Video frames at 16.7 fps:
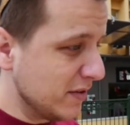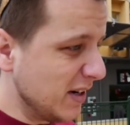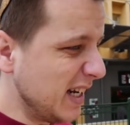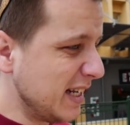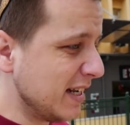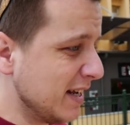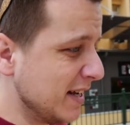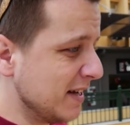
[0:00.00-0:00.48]

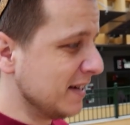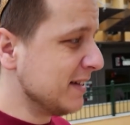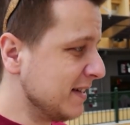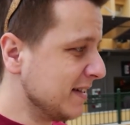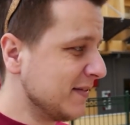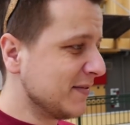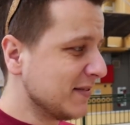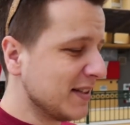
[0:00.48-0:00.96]
right? Yep.
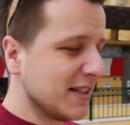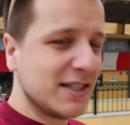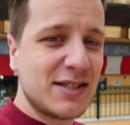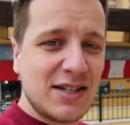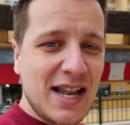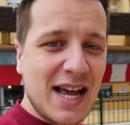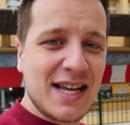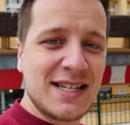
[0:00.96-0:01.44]

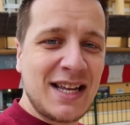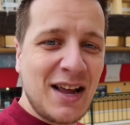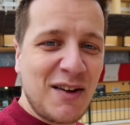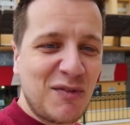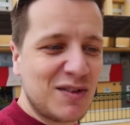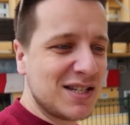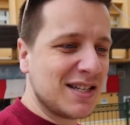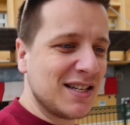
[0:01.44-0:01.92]
It's nice
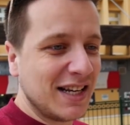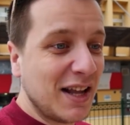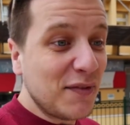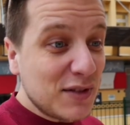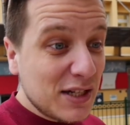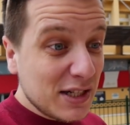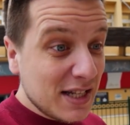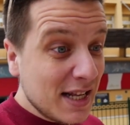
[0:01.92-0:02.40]
gifts.
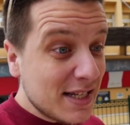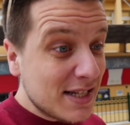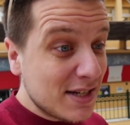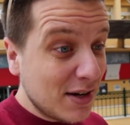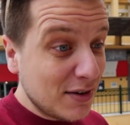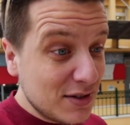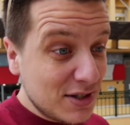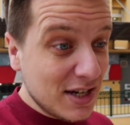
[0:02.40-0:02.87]
Gifts that are necessary,